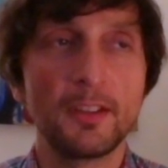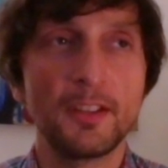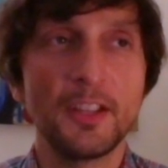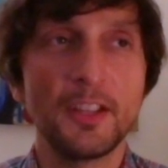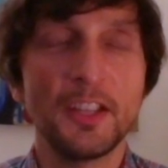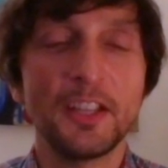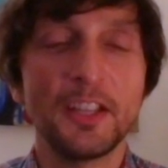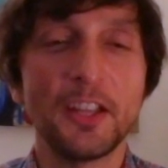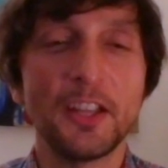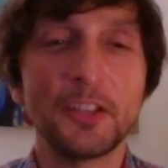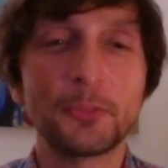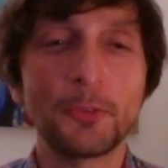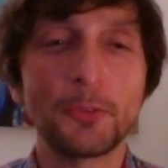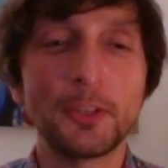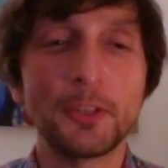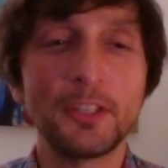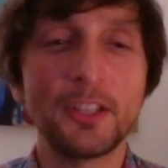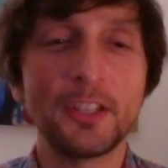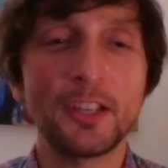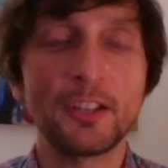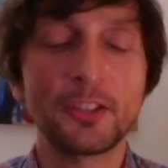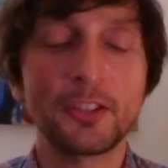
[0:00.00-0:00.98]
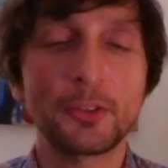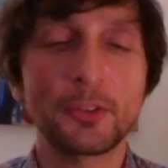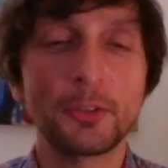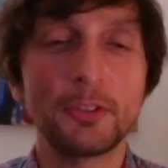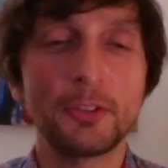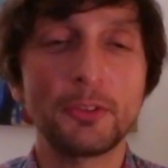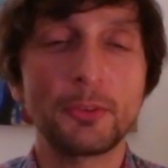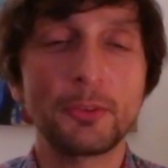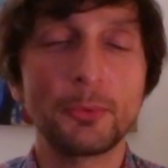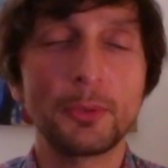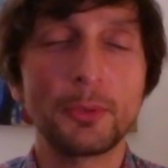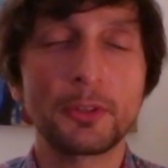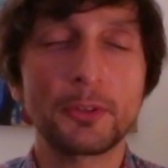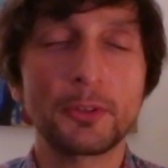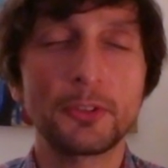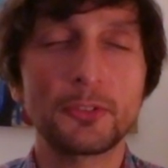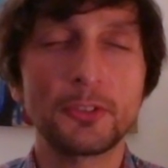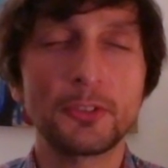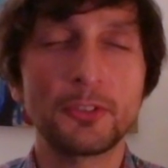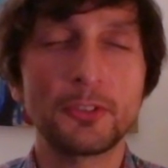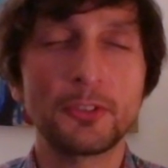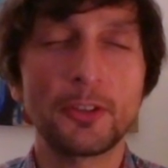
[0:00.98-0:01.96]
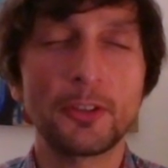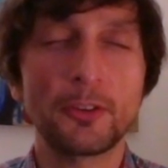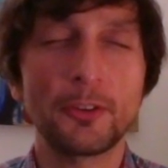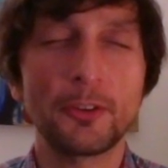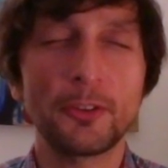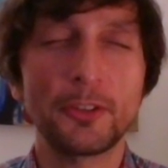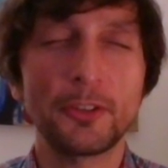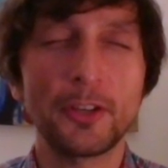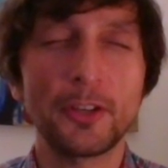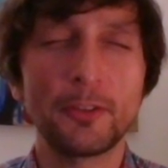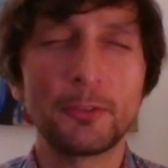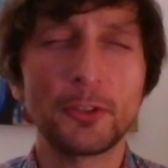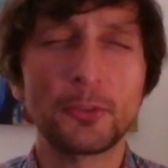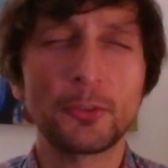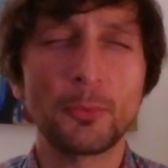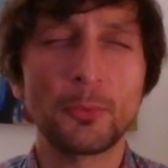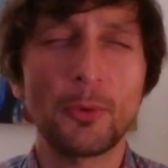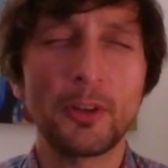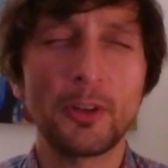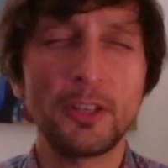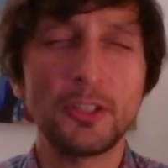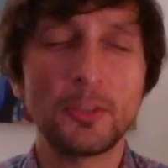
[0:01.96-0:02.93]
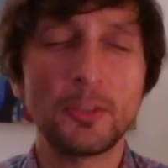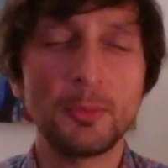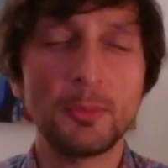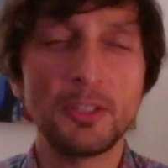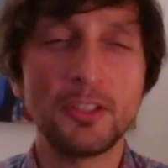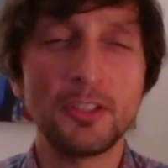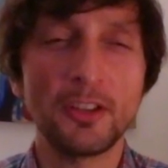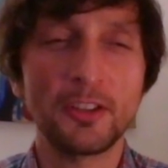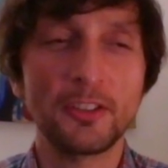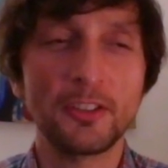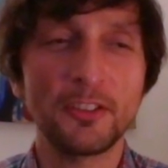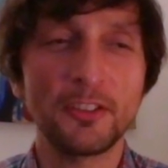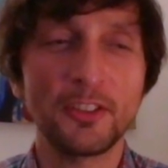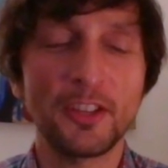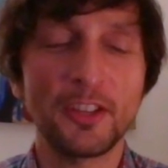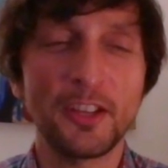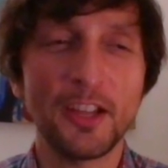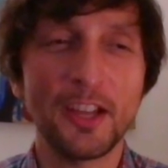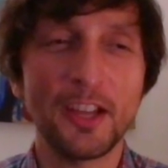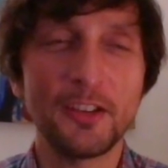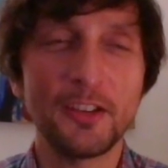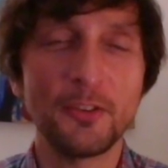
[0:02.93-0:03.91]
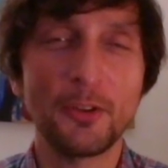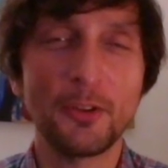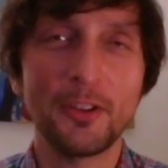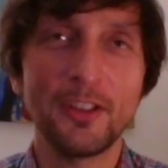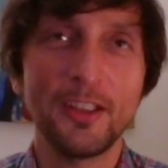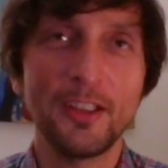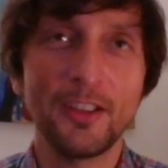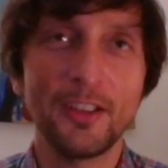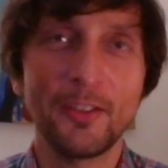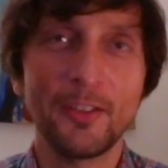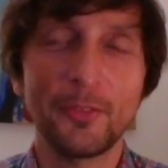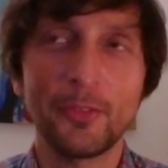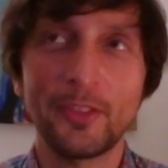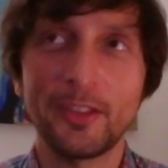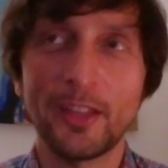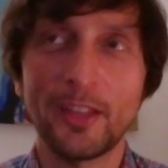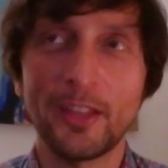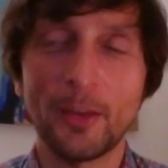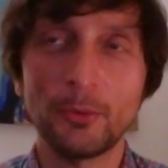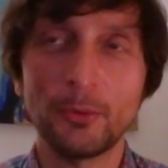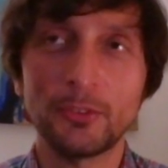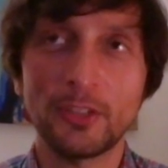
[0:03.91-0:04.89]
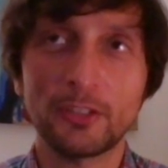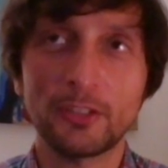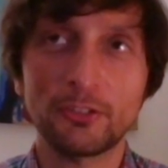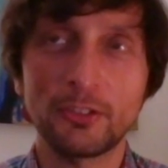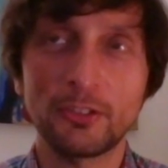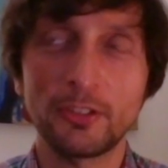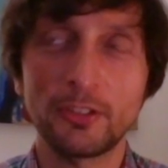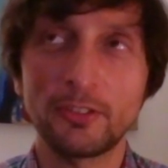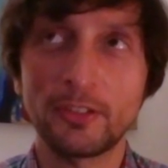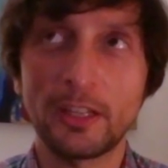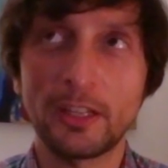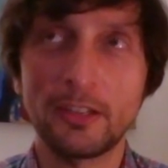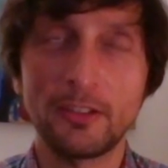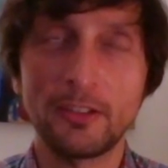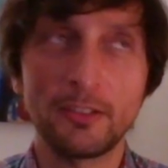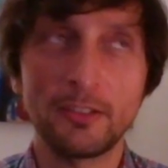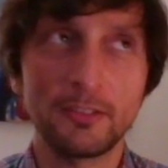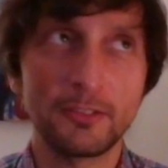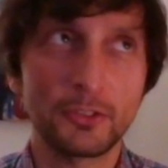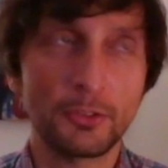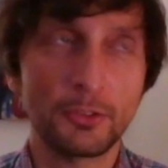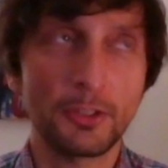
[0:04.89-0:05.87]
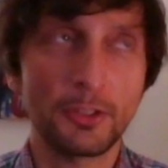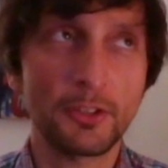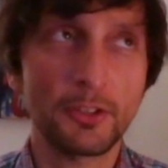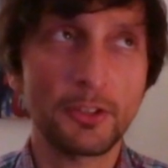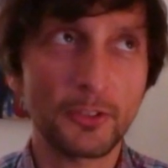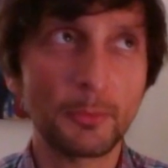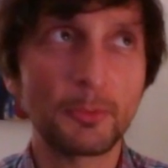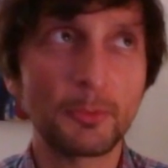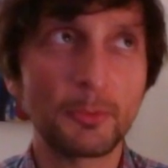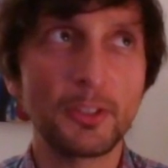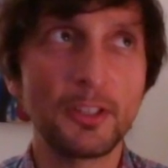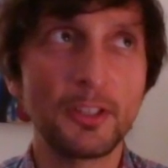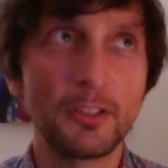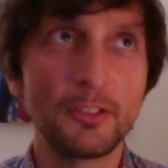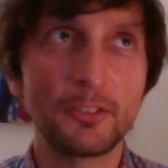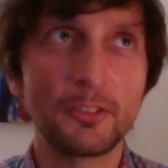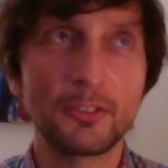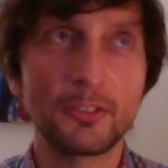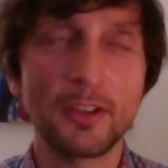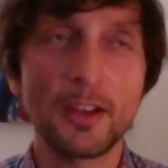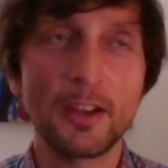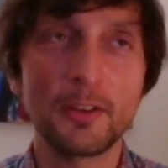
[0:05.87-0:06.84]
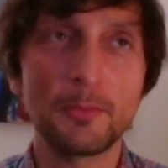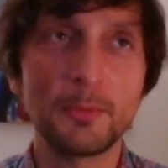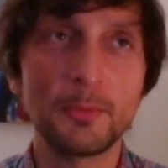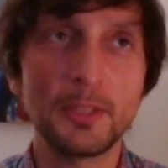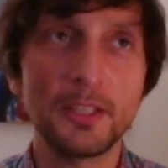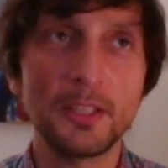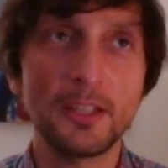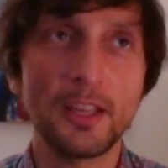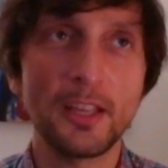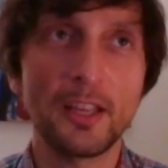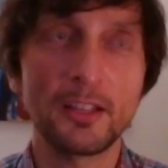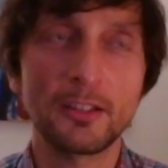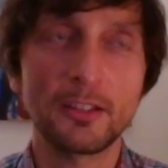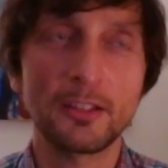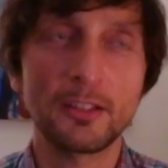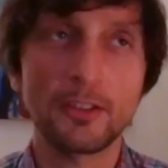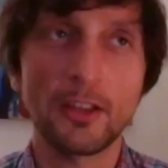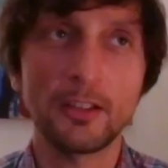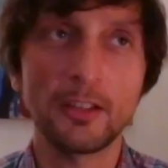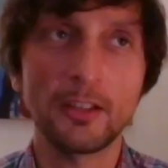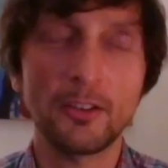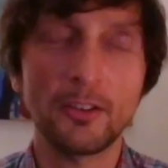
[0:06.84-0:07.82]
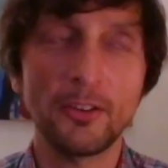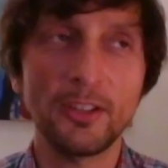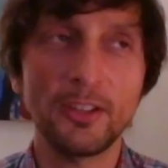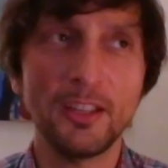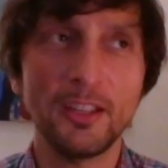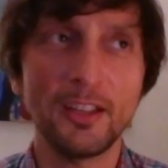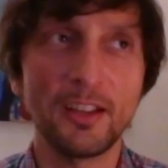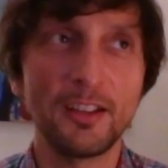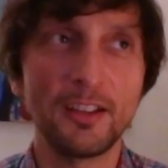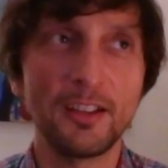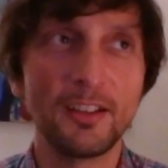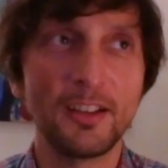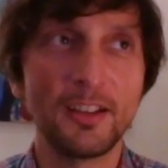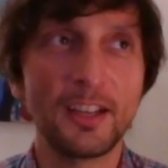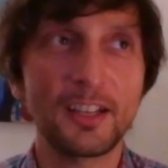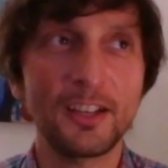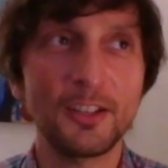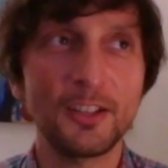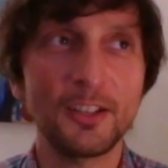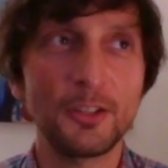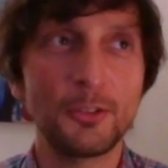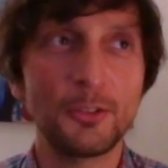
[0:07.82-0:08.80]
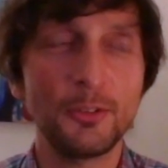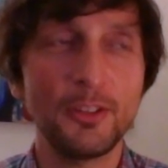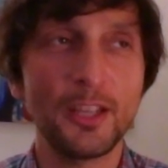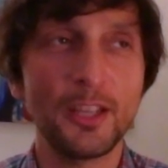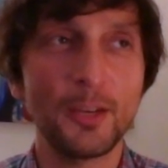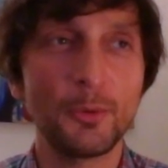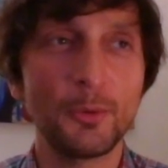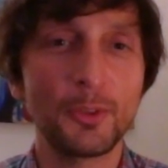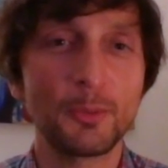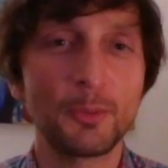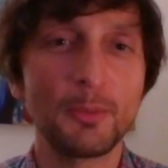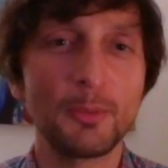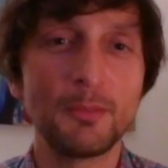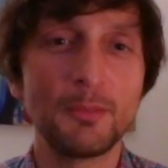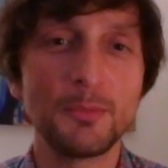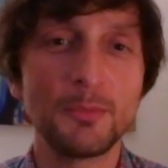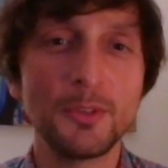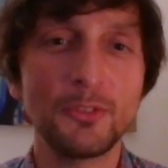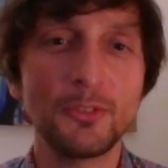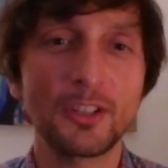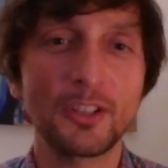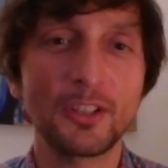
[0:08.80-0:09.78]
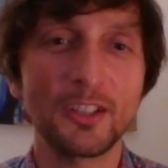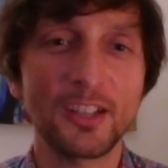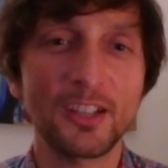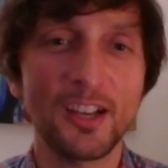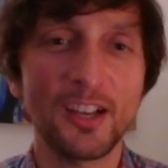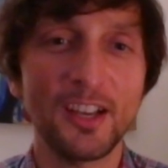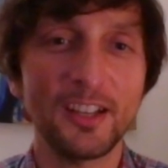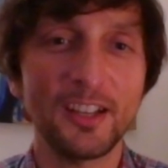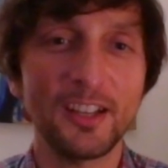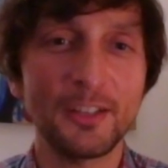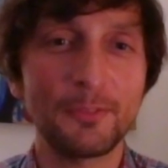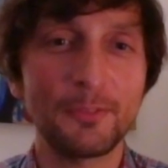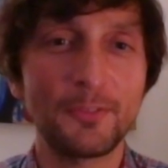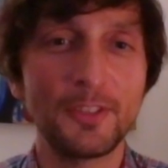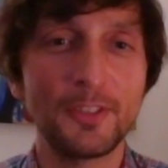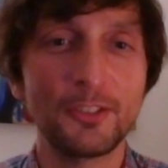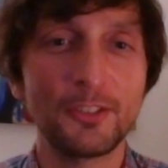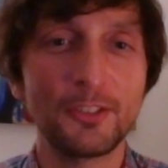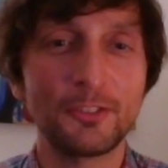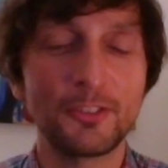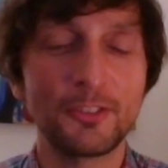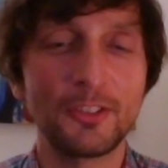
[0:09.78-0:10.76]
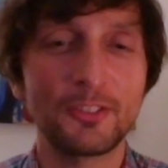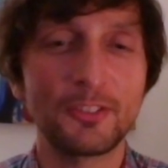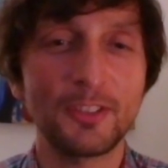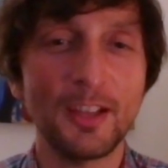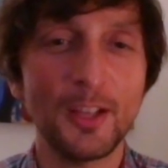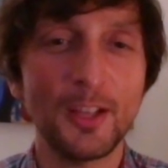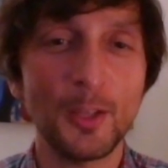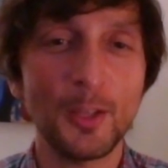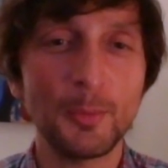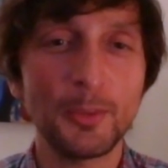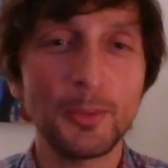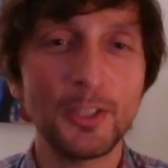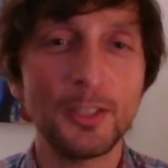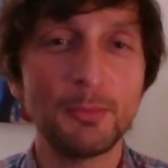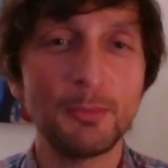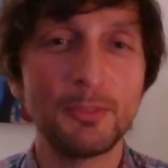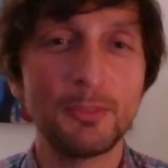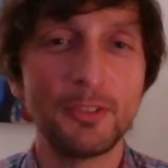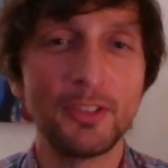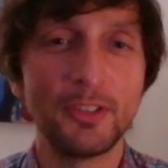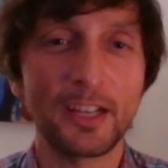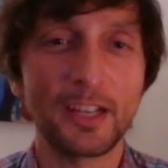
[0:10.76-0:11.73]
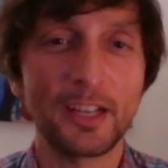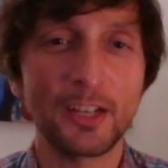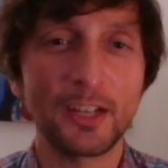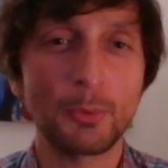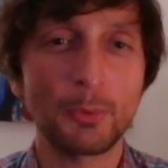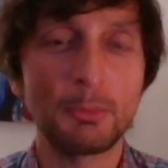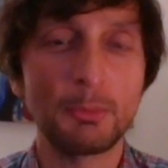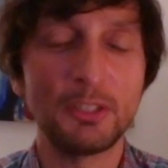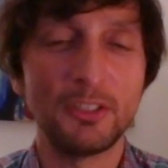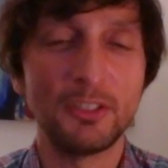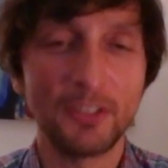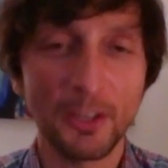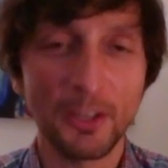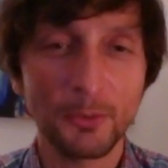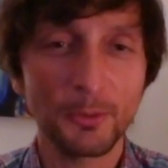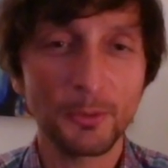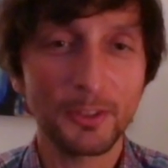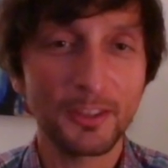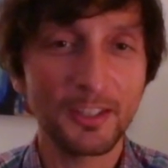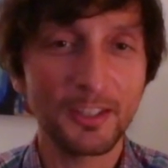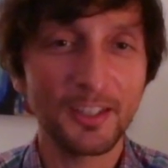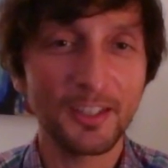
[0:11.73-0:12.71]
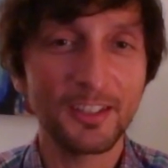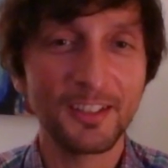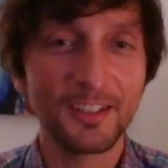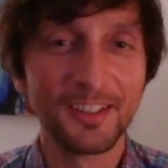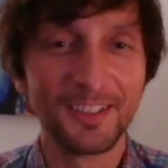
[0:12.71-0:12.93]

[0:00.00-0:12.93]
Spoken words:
it's funny that what Kristen said earlier of just wanting to be done. I know that triggered something inside of me that I was like, oh yeah, I kind of do that with my music. Like, I got to finish this album, and like I just want to be done with it.